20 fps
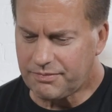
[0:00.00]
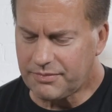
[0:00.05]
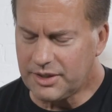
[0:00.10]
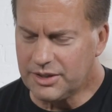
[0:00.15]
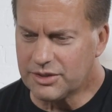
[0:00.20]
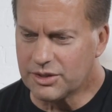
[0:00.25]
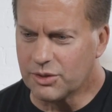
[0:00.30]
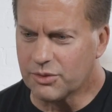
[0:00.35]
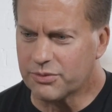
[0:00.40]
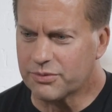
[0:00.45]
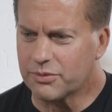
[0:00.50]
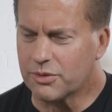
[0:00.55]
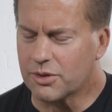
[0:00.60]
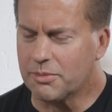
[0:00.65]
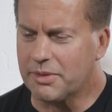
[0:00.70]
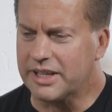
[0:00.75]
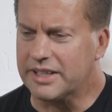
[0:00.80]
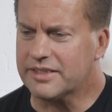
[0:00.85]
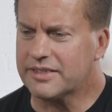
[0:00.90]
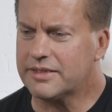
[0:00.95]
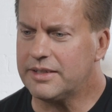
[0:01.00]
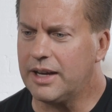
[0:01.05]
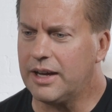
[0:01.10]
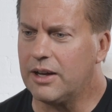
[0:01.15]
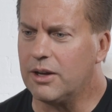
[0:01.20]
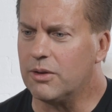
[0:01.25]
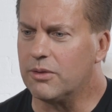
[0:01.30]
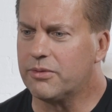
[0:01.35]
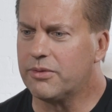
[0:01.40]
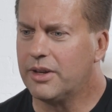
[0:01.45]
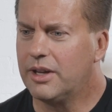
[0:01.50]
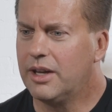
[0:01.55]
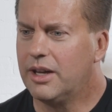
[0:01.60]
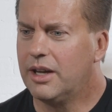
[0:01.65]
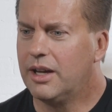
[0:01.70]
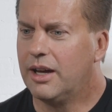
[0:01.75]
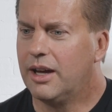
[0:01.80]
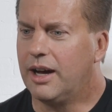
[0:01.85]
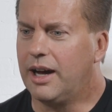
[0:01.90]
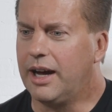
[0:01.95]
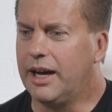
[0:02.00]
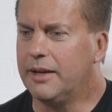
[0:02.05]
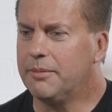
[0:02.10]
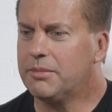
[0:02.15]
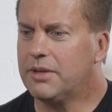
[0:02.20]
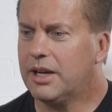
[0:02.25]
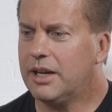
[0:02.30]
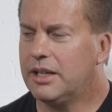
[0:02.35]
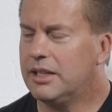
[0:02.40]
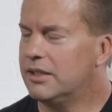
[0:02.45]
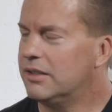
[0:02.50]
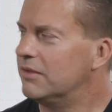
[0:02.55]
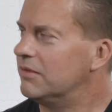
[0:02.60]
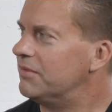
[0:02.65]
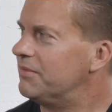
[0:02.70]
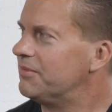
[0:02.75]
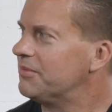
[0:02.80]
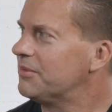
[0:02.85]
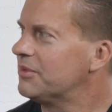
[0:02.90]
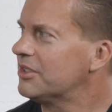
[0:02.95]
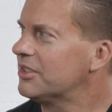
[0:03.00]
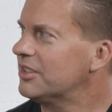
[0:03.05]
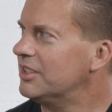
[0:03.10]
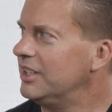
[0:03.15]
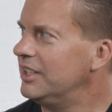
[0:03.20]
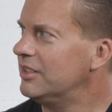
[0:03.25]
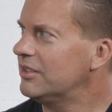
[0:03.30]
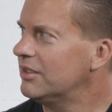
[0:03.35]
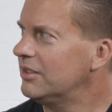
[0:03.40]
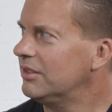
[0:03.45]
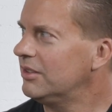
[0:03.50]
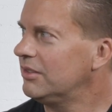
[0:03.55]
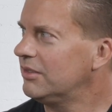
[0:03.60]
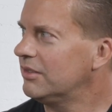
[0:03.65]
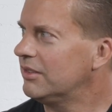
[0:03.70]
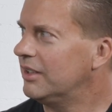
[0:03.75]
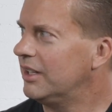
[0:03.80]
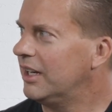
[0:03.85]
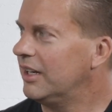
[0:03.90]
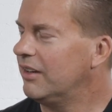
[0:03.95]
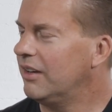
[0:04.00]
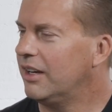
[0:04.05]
So for myself, I'm kind of seasonal, and